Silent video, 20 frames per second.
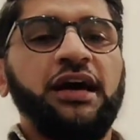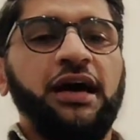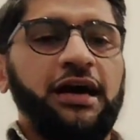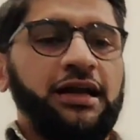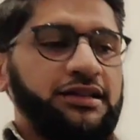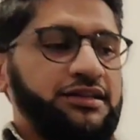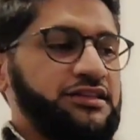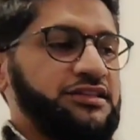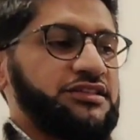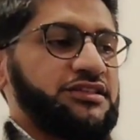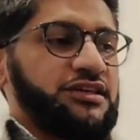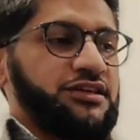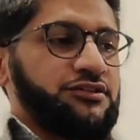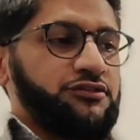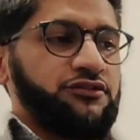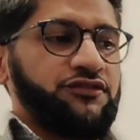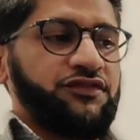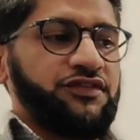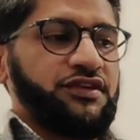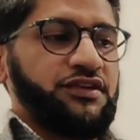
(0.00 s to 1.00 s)
and they start
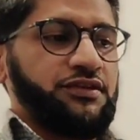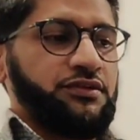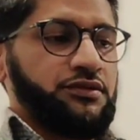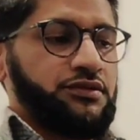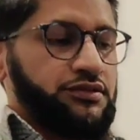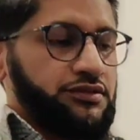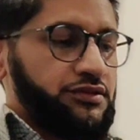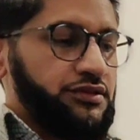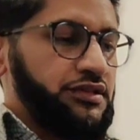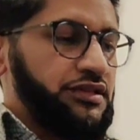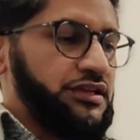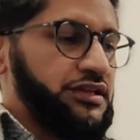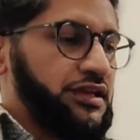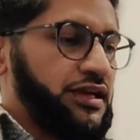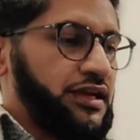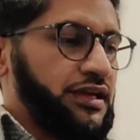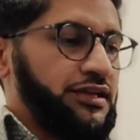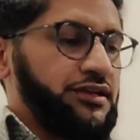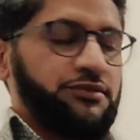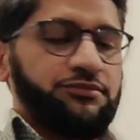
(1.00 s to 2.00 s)
to feel the
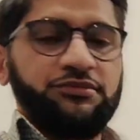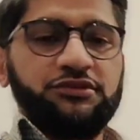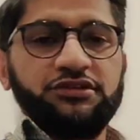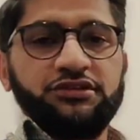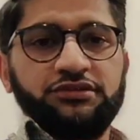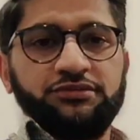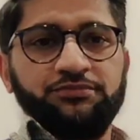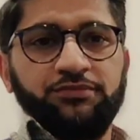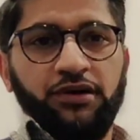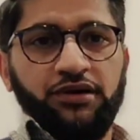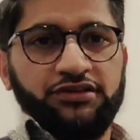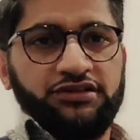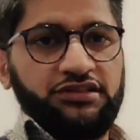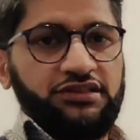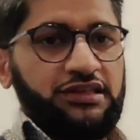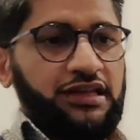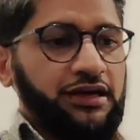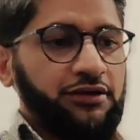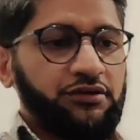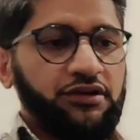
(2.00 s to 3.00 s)
numbness passing
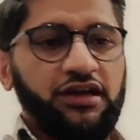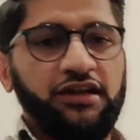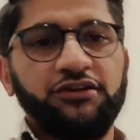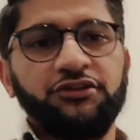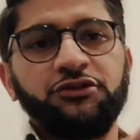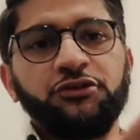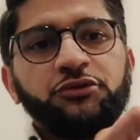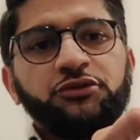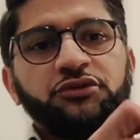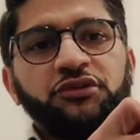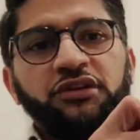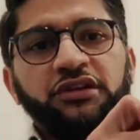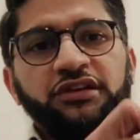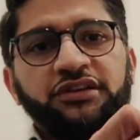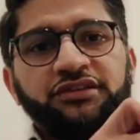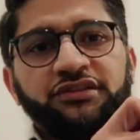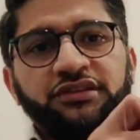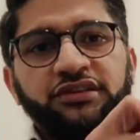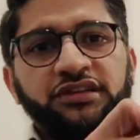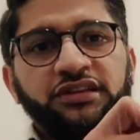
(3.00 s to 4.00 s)
down, and usually
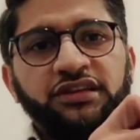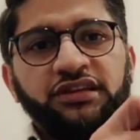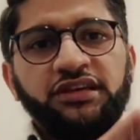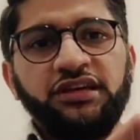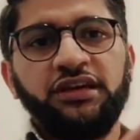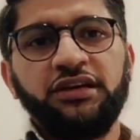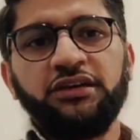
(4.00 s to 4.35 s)
it's the